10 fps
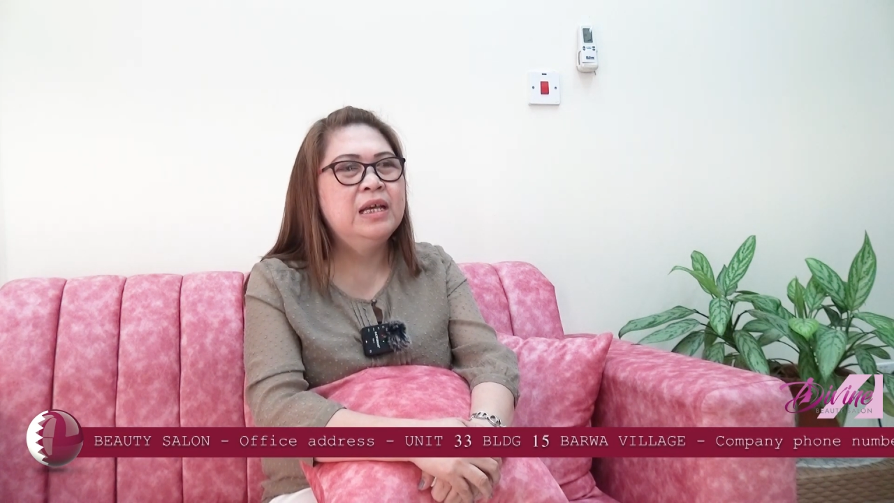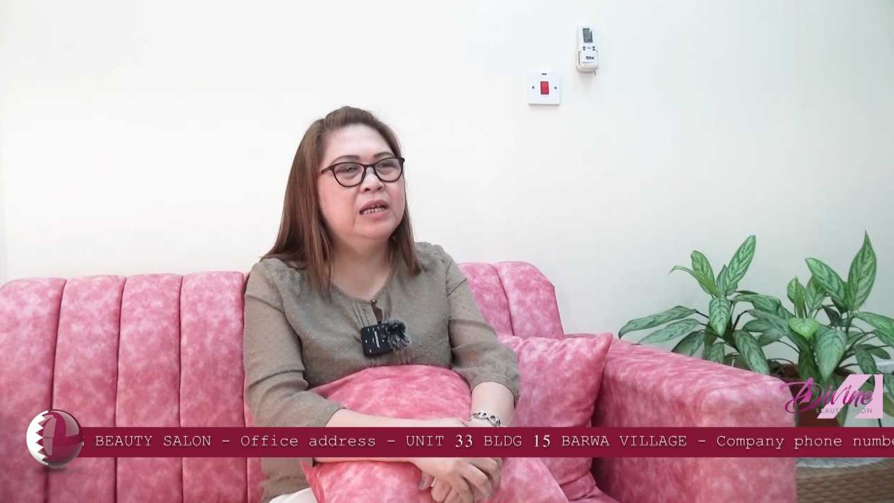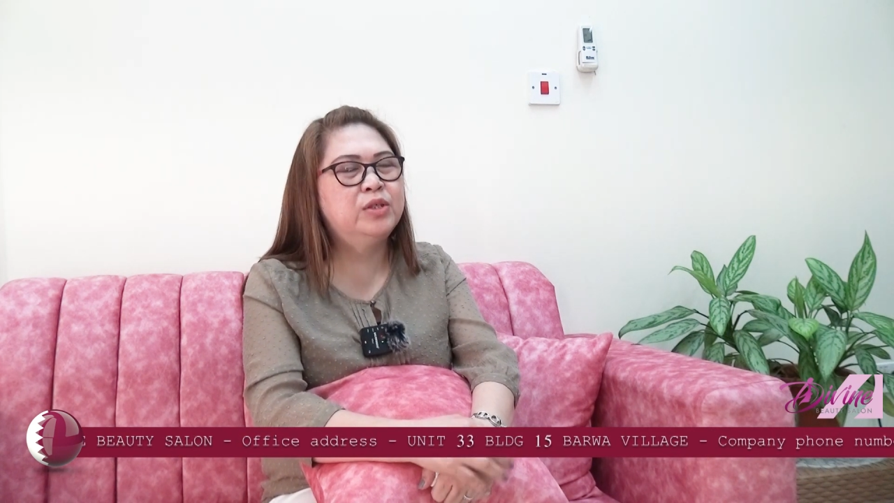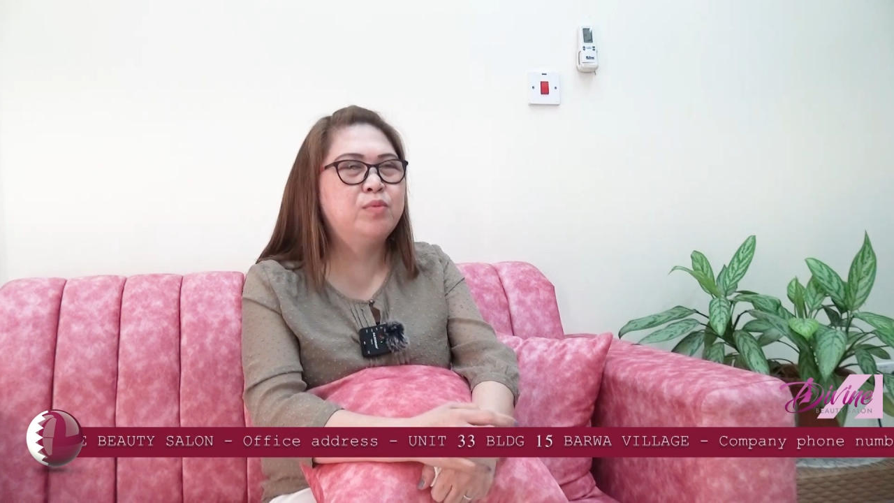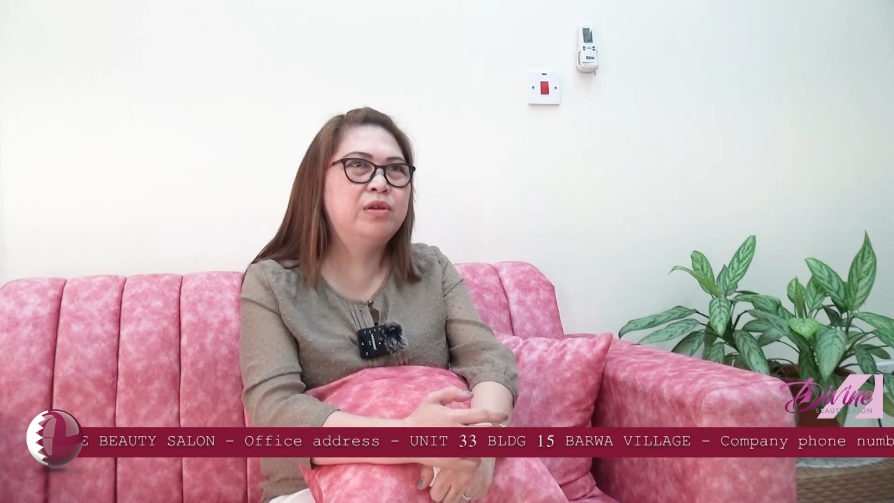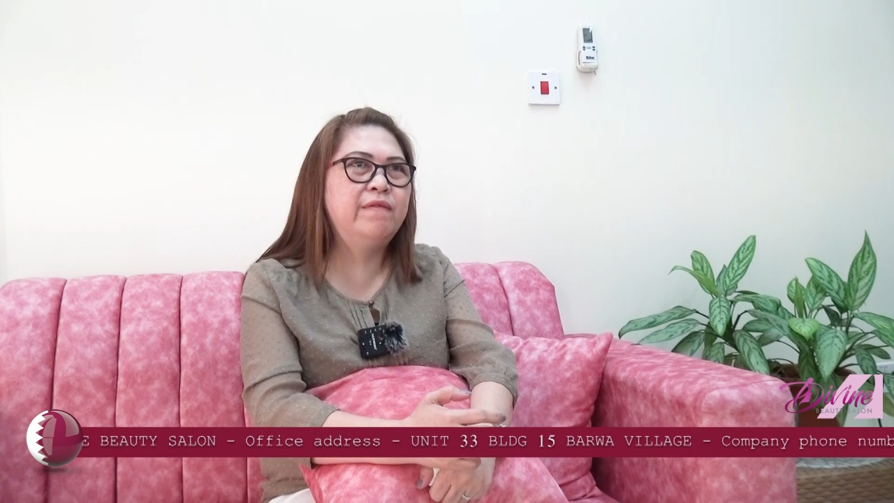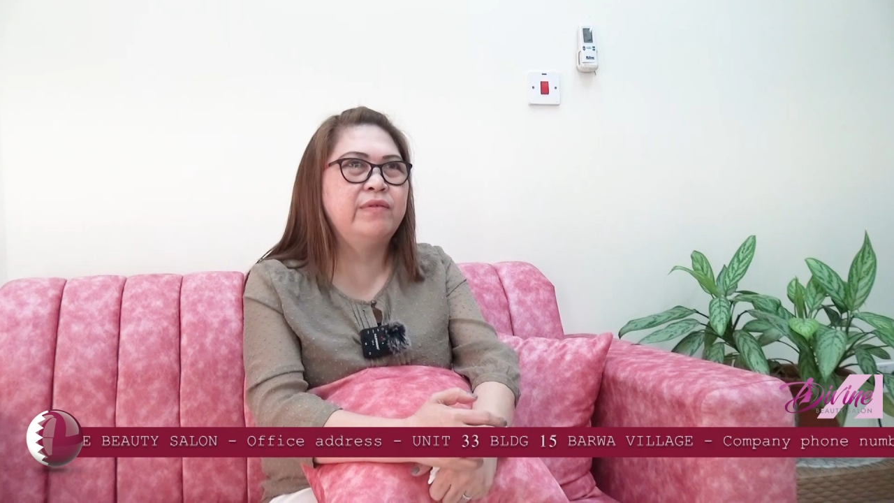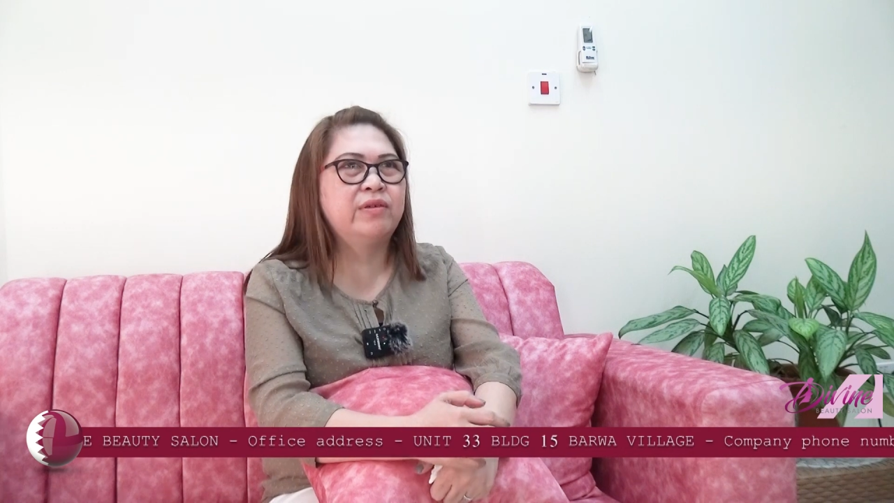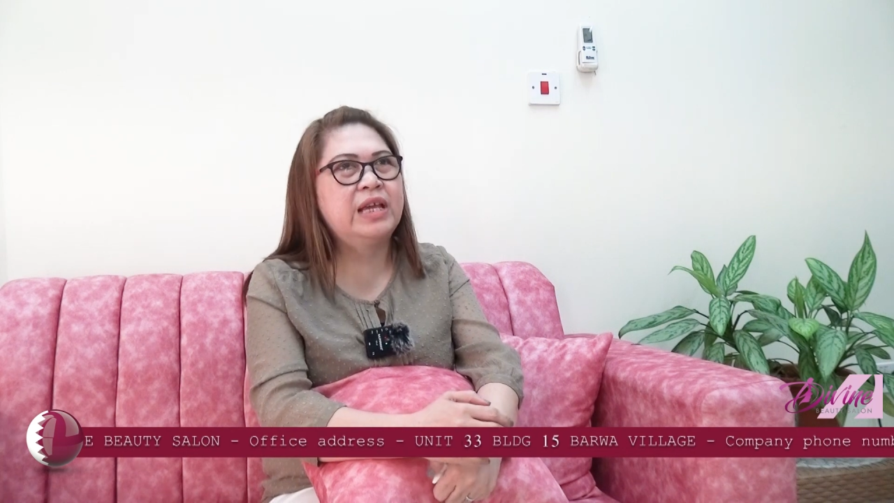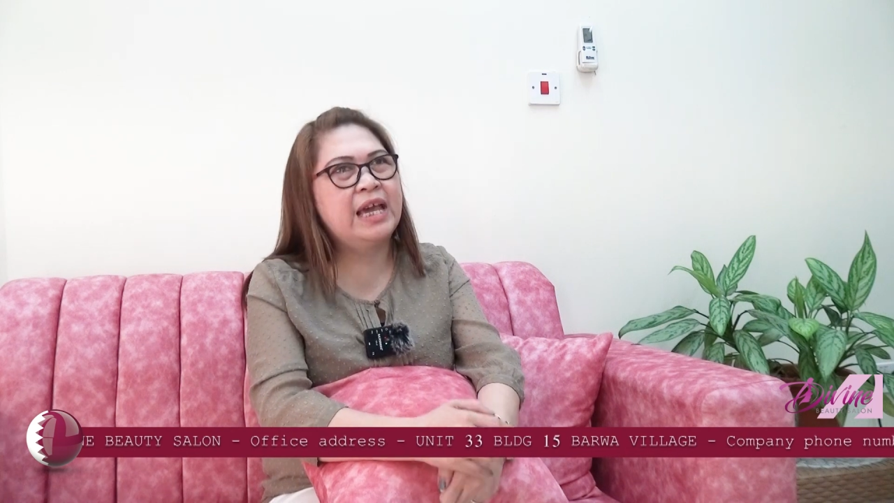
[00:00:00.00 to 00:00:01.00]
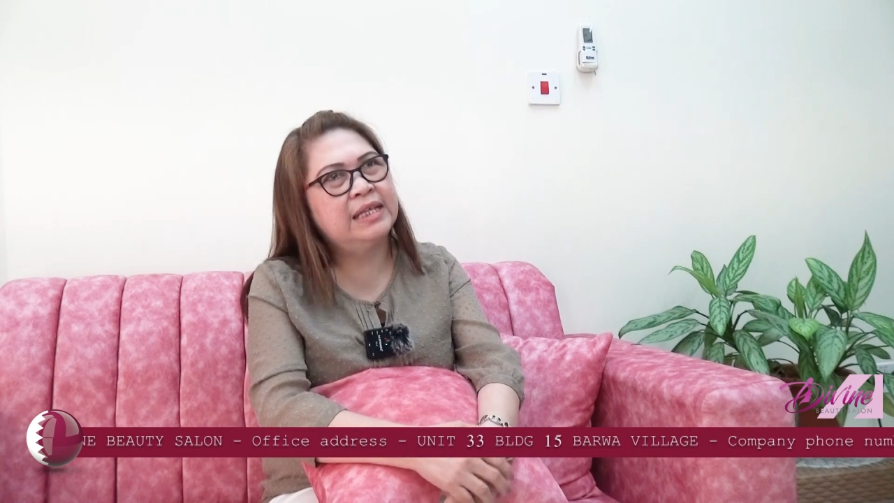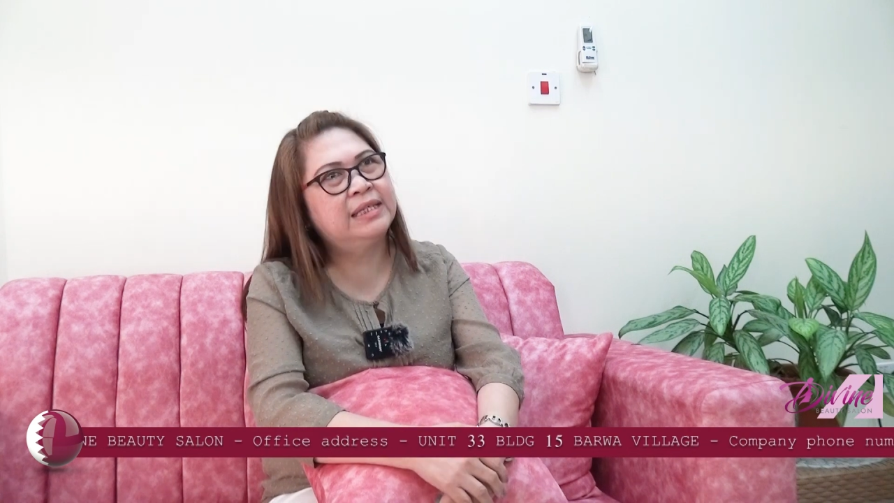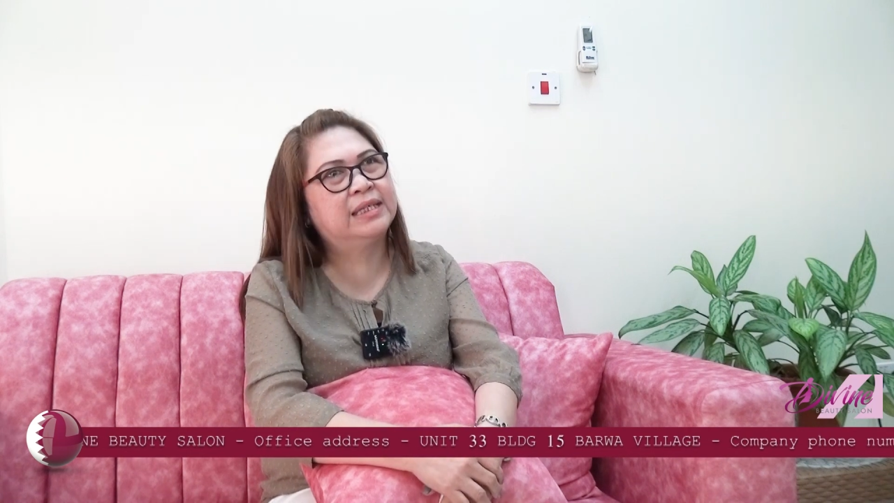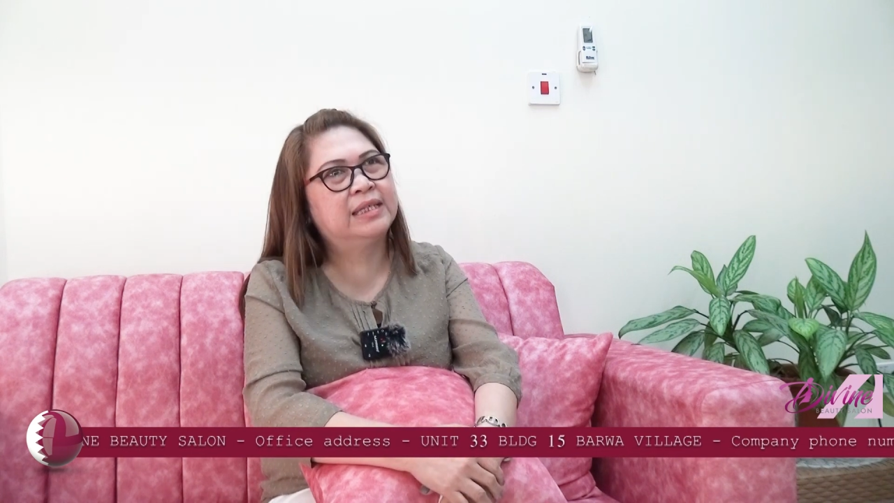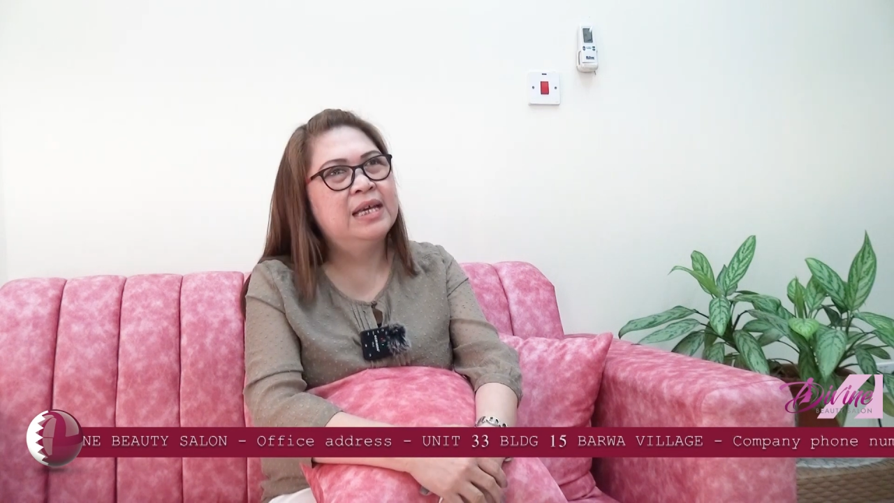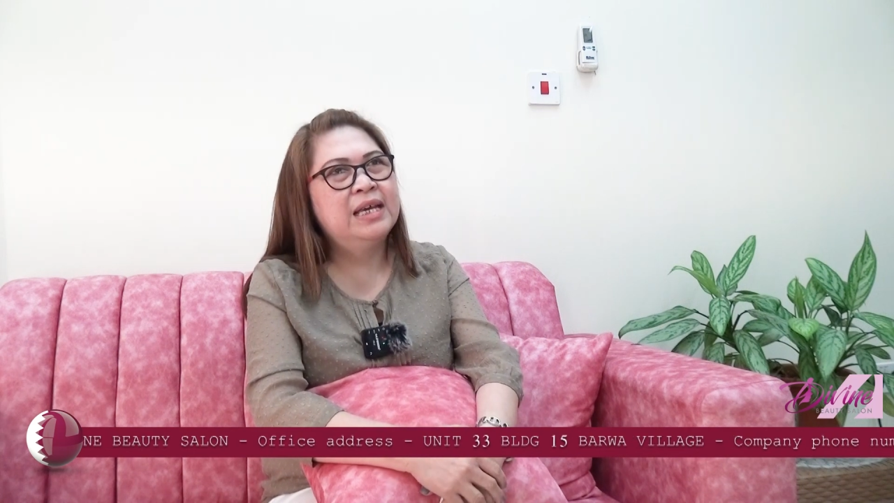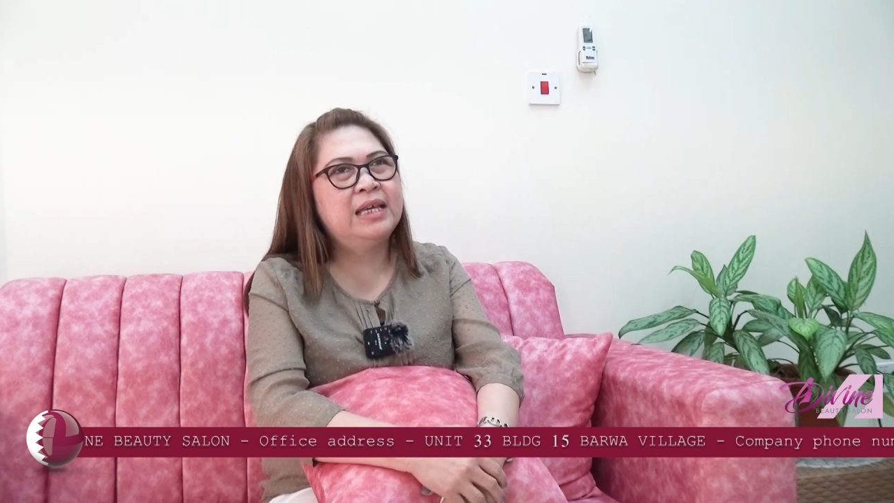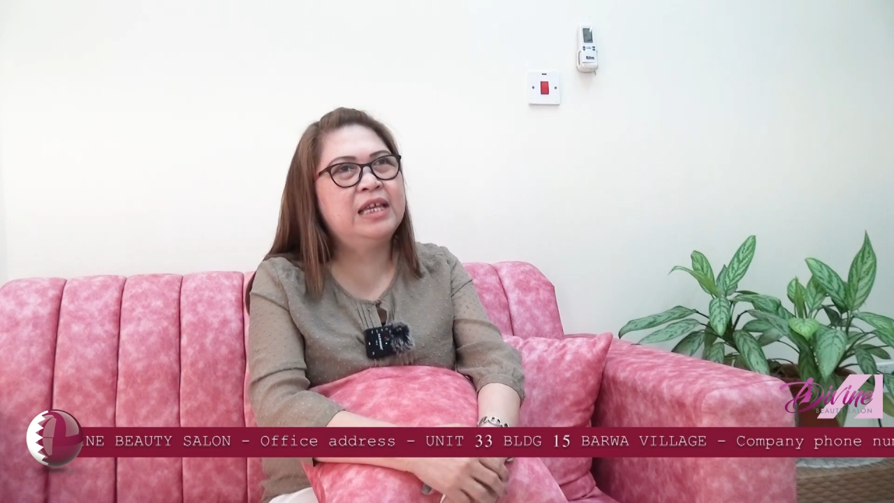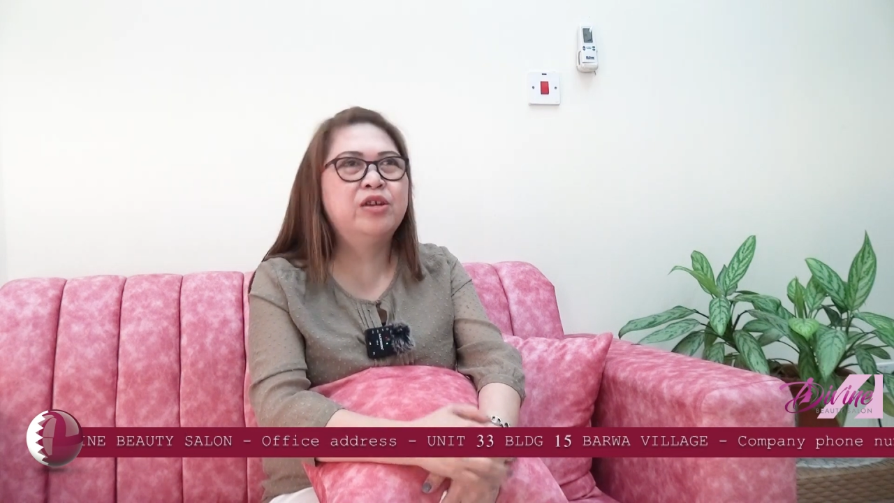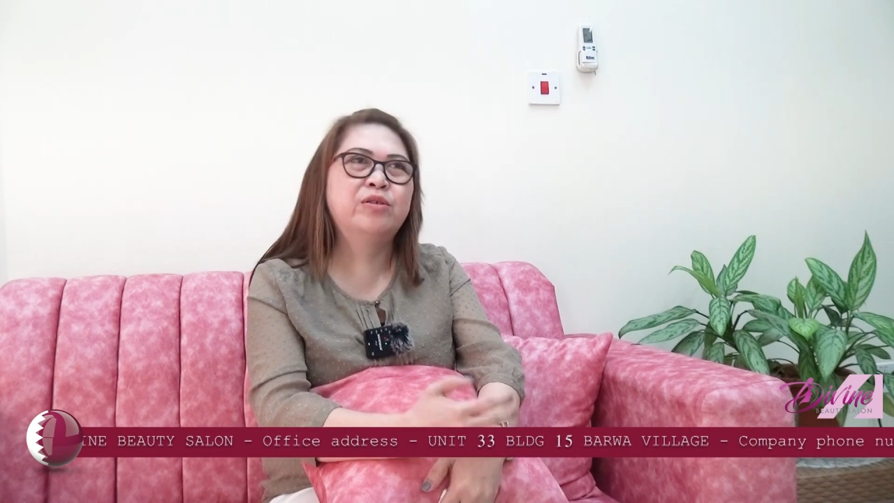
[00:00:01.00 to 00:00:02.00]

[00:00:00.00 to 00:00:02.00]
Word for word: as one of your guests in